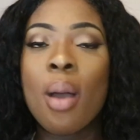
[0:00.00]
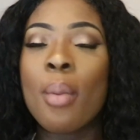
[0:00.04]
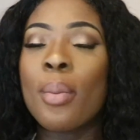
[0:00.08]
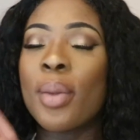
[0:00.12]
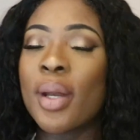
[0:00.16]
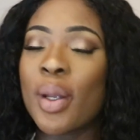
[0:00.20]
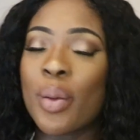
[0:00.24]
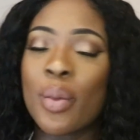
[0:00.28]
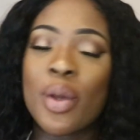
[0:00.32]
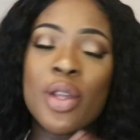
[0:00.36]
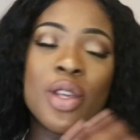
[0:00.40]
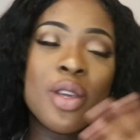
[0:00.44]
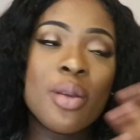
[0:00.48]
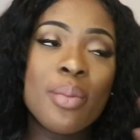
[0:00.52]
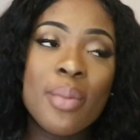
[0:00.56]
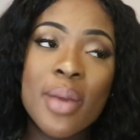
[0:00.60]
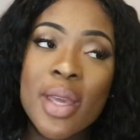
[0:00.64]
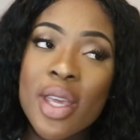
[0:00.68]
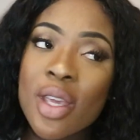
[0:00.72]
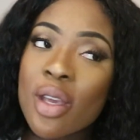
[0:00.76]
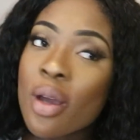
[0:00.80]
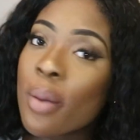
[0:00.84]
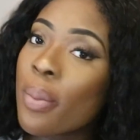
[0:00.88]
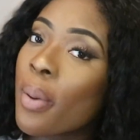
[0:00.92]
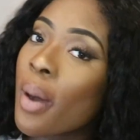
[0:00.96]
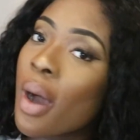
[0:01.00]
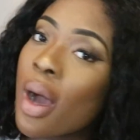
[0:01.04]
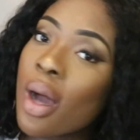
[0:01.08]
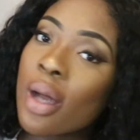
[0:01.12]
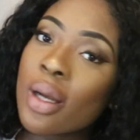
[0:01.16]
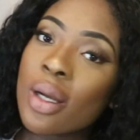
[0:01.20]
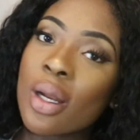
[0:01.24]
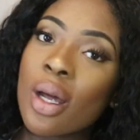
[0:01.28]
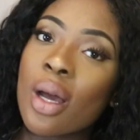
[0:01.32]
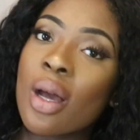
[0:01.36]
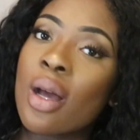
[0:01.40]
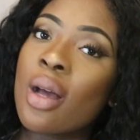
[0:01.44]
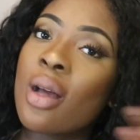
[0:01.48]
But then when you meet your
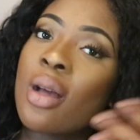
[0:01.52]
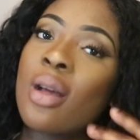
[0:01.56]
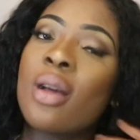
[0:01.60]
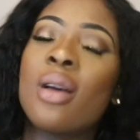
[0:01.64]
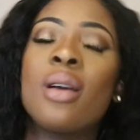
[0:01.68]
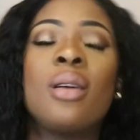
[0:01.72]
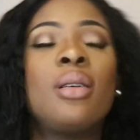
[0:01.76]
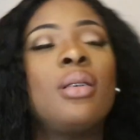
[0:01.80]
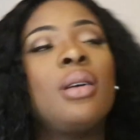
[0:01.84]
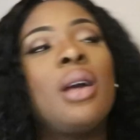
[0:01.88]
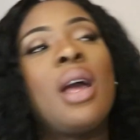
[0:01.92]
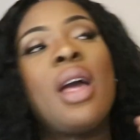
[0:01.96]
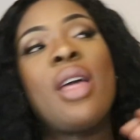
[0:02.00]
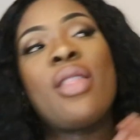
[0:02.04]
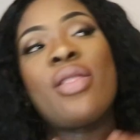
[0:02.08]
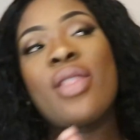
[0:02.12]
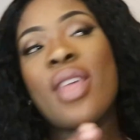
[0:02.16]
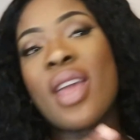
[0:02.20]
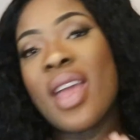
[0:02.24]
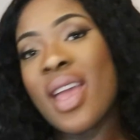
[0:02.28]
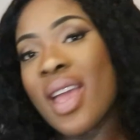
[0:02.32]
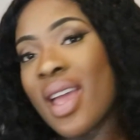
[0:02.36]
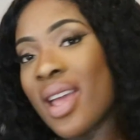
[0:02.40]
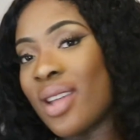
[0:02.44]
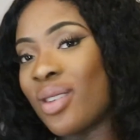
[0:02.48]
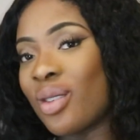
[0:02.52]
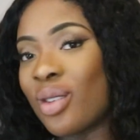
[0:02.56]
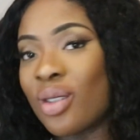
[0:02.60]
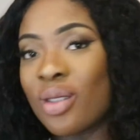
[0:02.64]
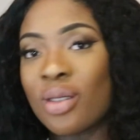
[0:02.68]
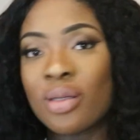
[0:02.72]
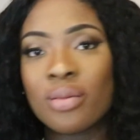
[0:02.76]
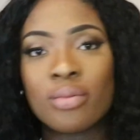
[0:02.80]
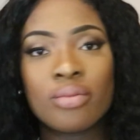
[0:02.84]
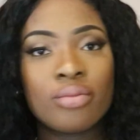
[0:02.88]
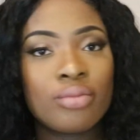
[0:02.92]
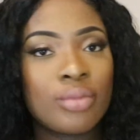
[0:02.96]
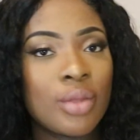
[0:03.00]
partner and they're
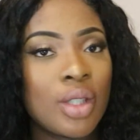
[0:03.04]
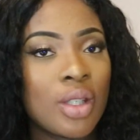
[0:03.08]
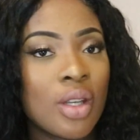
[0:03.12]
not,